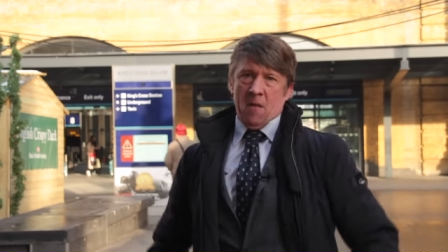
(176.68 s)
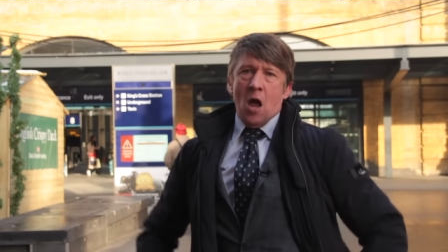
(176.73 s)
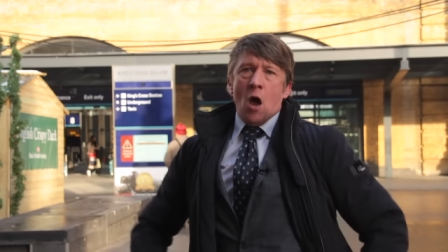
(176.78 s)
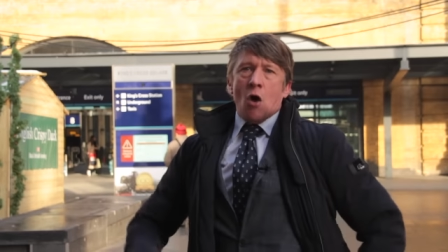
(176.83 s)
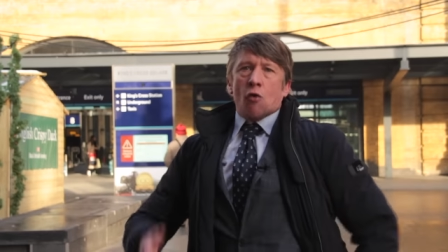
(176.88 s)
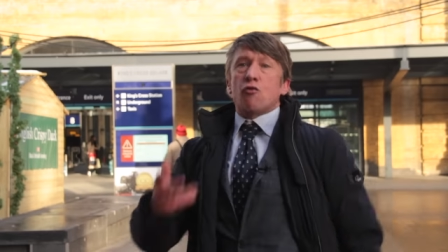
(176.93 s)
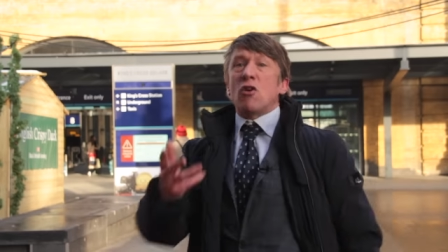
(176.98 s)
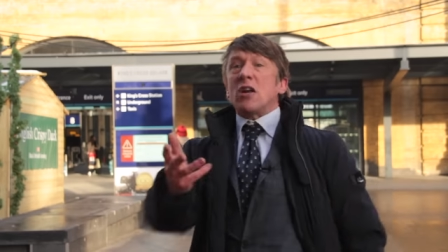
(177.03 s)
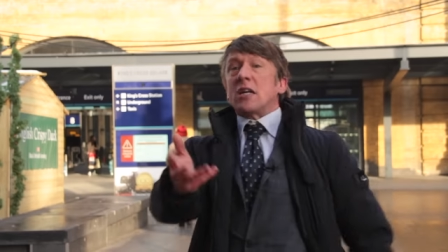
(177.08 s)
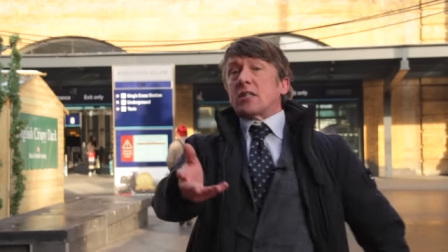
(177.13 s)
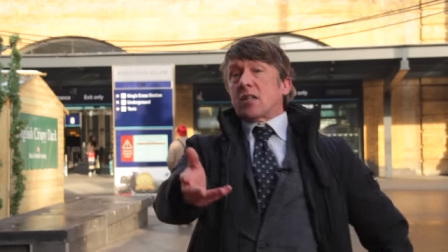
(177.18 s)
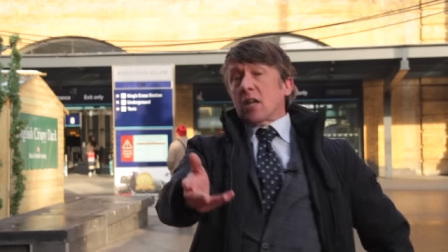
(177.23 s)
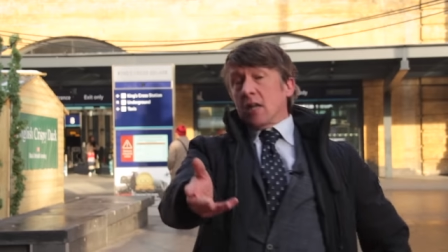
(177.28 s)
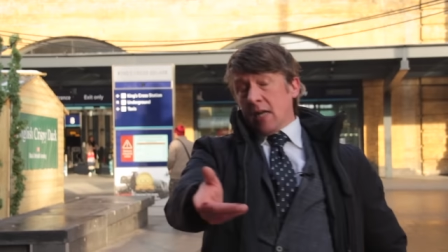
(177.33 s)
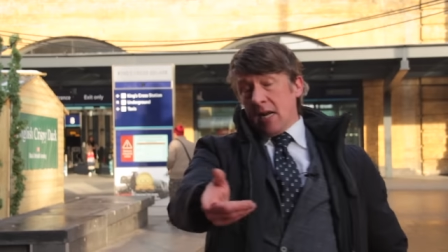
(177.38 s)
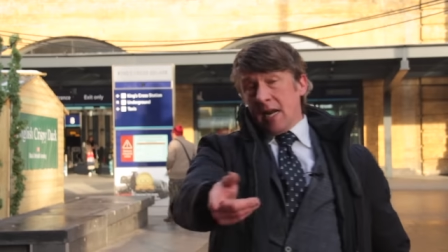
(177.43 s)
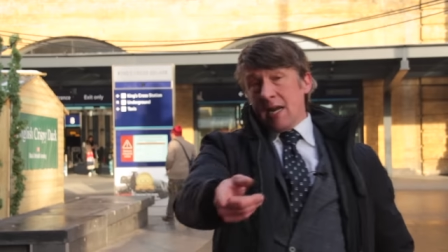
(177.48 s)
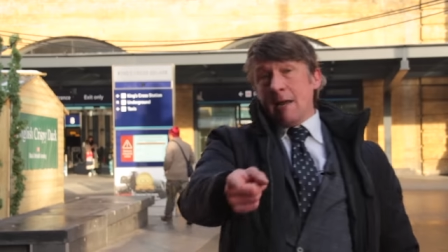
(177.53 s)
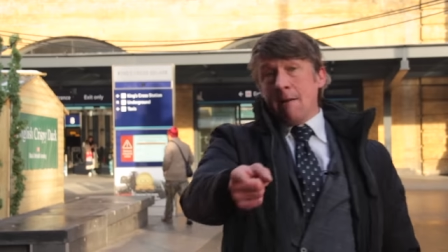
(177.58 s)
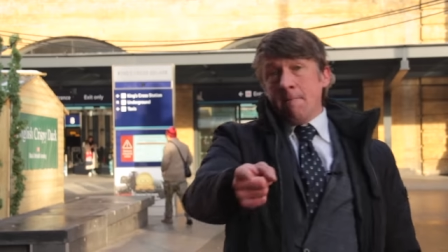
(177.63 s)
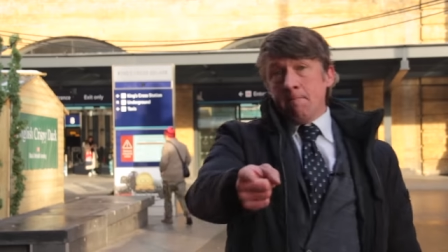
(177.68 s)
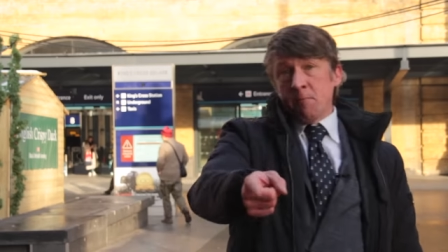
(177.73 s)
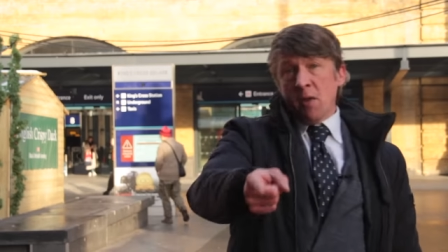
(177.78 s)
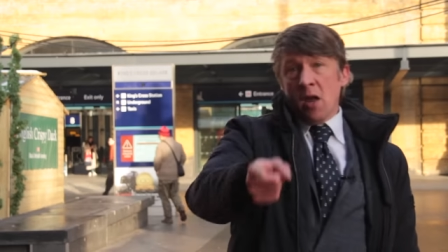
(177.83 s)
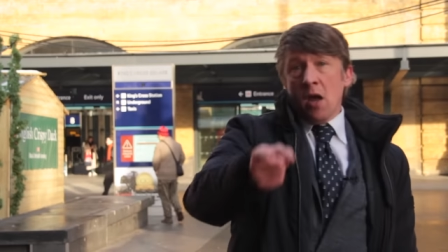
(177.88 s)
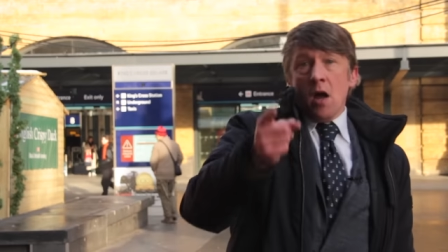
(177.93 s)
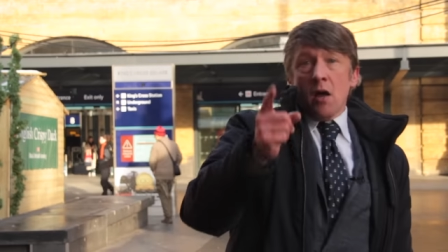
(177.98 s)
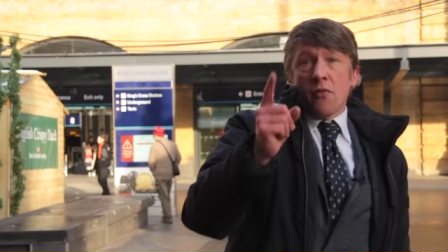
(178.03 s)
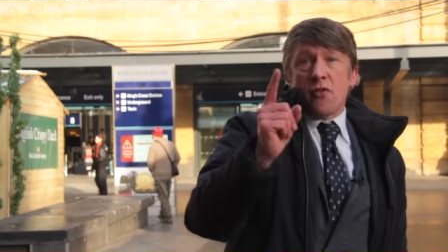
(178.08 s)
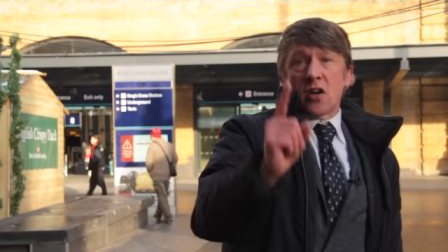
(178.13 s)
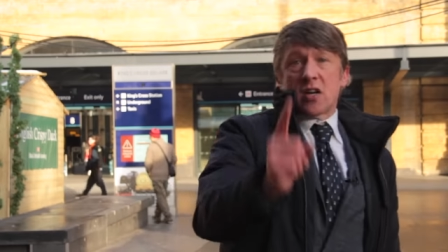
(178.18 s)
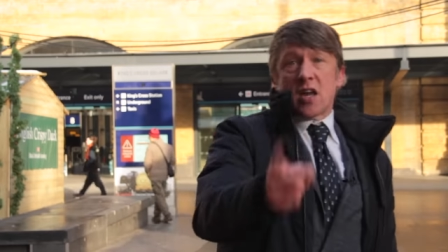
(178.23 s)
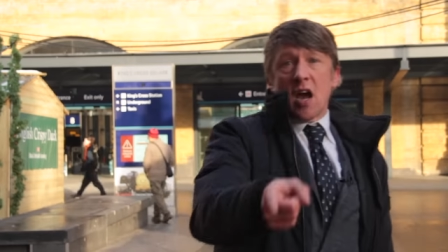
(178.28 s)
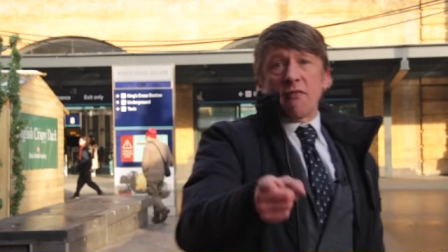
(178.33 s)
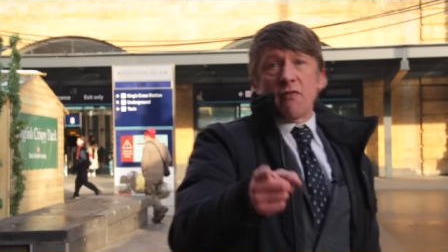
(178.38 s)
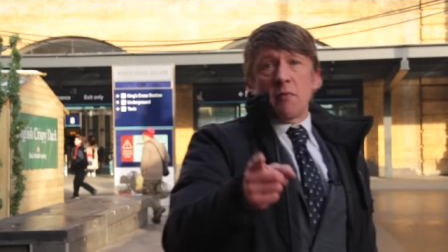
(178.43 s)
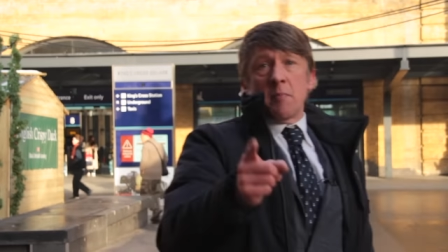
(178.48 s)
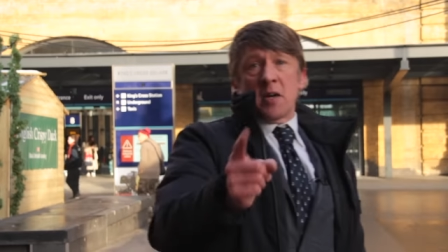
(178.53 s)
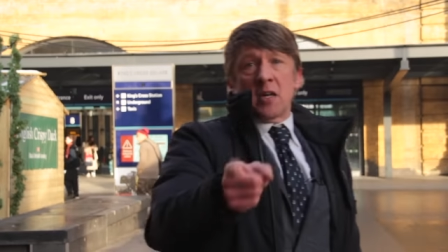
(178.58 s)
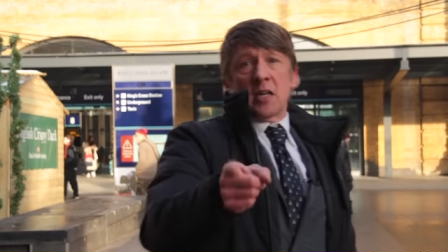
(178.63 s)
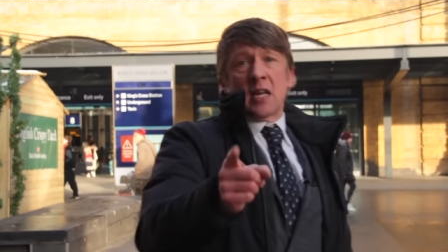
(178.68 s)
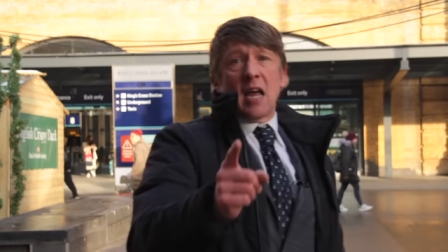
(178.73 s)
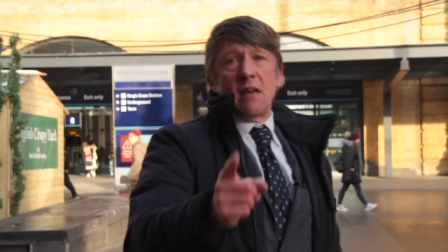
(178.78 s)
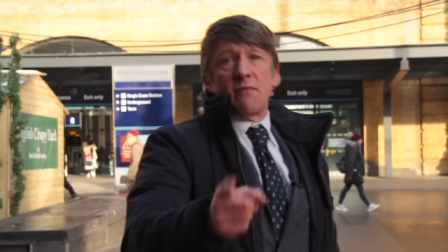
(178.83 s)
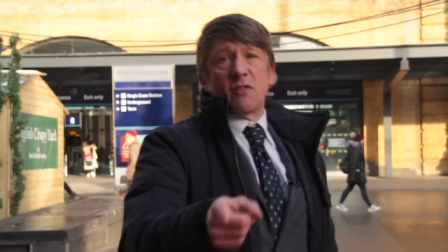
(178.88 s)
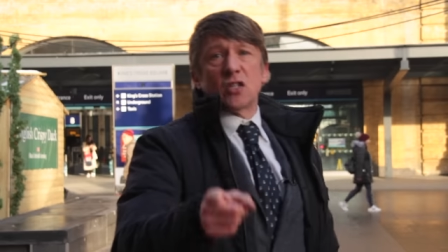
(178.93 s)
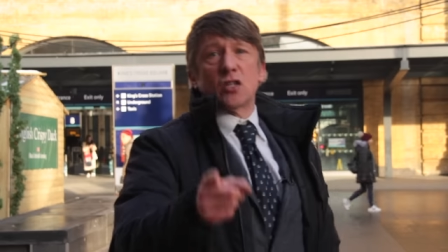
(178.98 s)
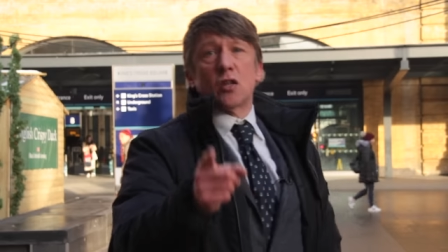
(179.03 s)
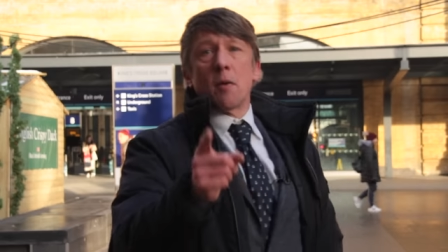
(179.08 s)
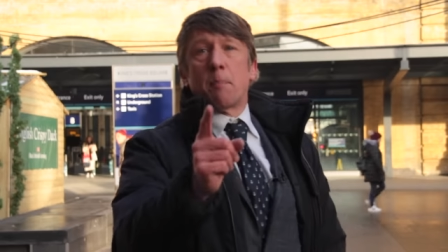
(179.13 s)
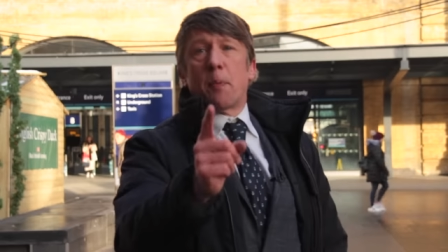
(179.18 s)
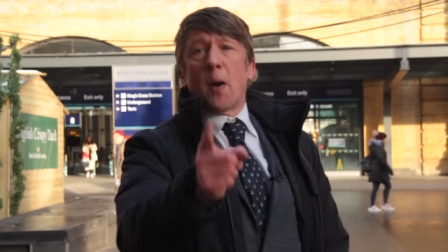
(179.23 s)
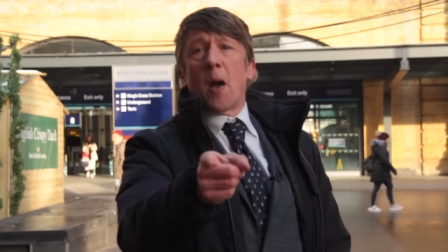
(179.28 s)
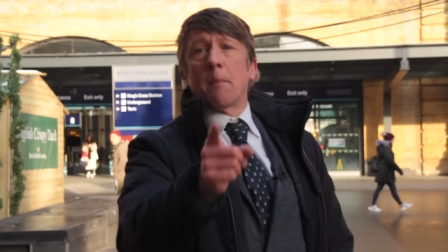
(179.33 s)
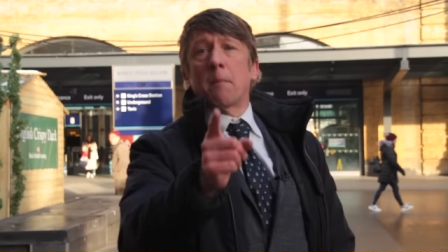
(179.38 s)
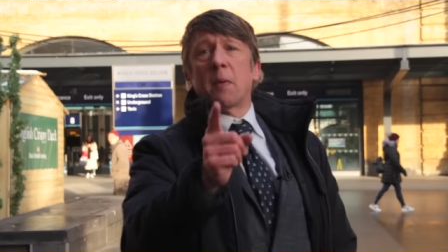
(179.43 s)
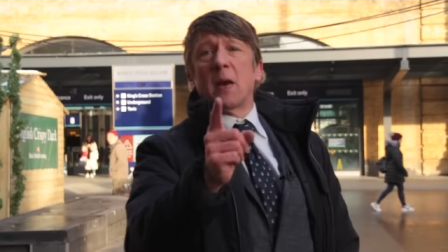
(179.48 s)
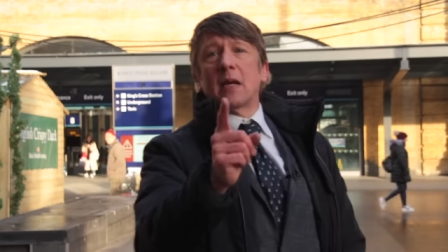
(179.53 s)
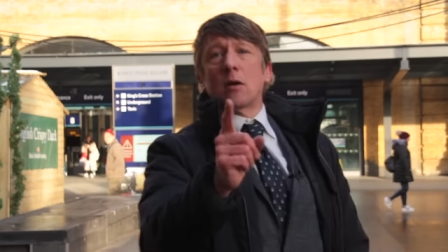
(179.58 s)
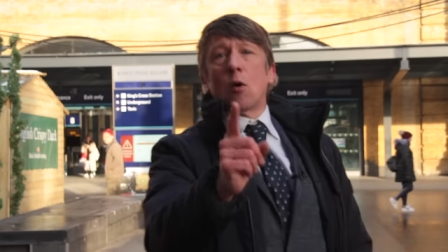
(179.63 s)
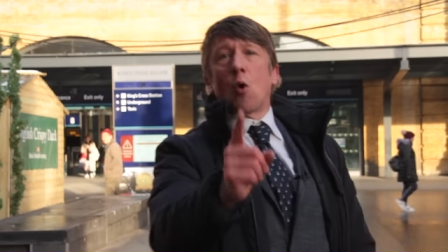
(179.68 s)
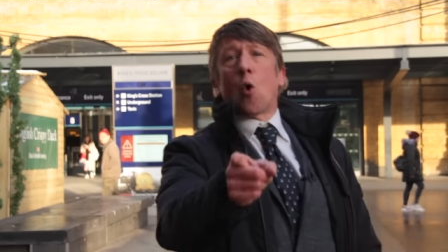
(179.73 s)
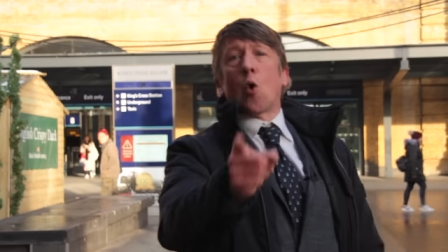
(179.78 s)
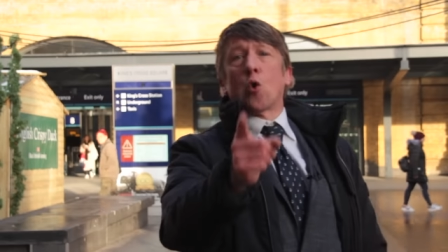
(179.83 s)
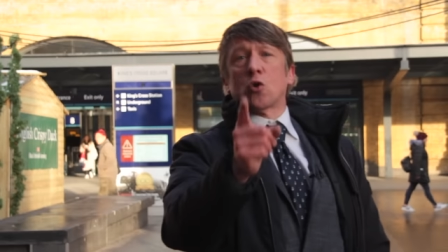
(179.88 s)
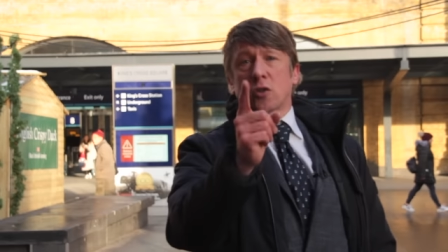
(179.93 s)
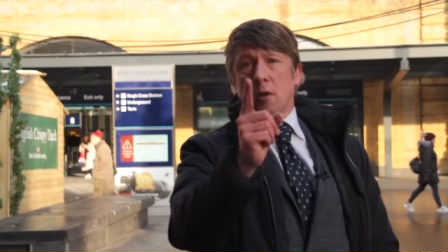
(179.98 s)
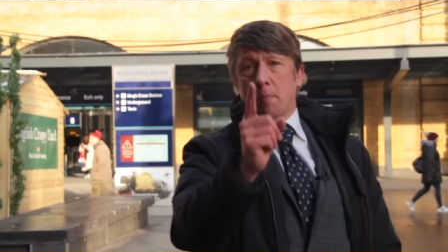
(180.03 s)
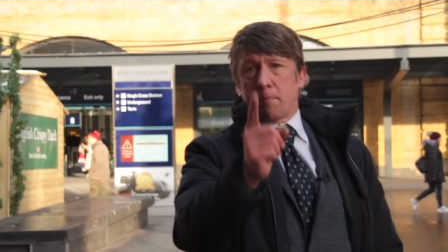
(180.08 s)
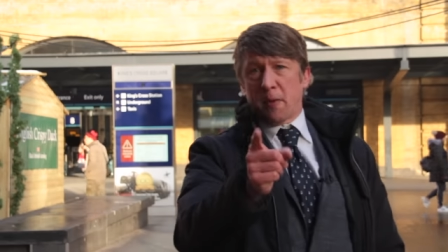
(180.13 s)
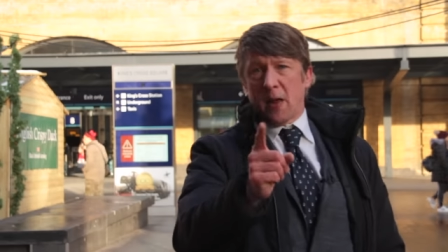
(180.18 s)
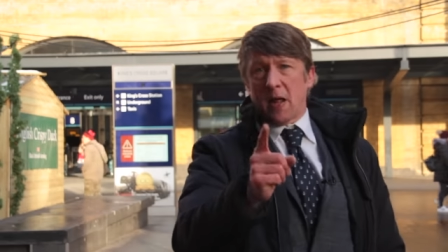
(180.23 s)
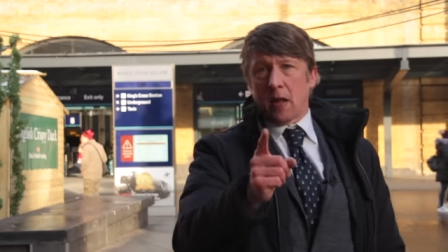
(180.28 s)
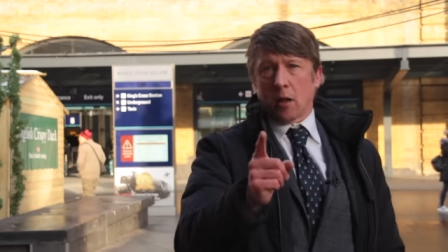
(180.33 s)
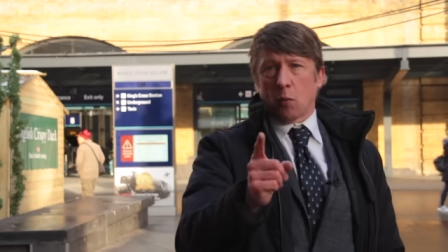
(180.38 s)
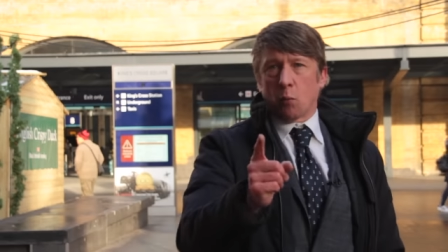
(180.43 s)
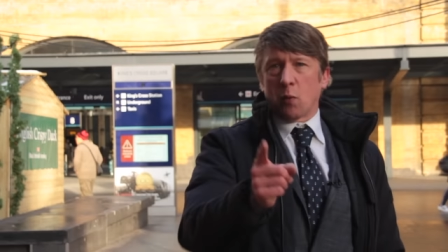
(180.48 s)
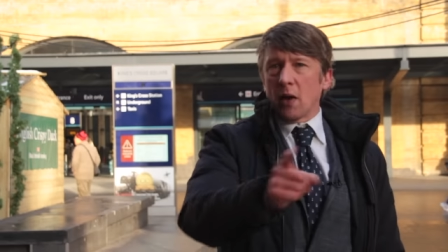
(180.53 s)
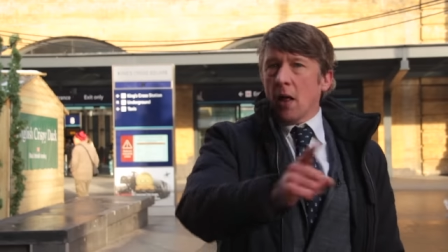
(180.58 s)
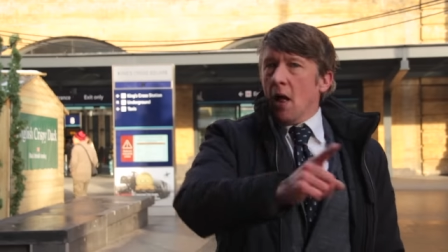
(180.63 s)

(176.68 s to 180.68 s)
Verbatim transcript: Recently, the government gave us the Public Order Bill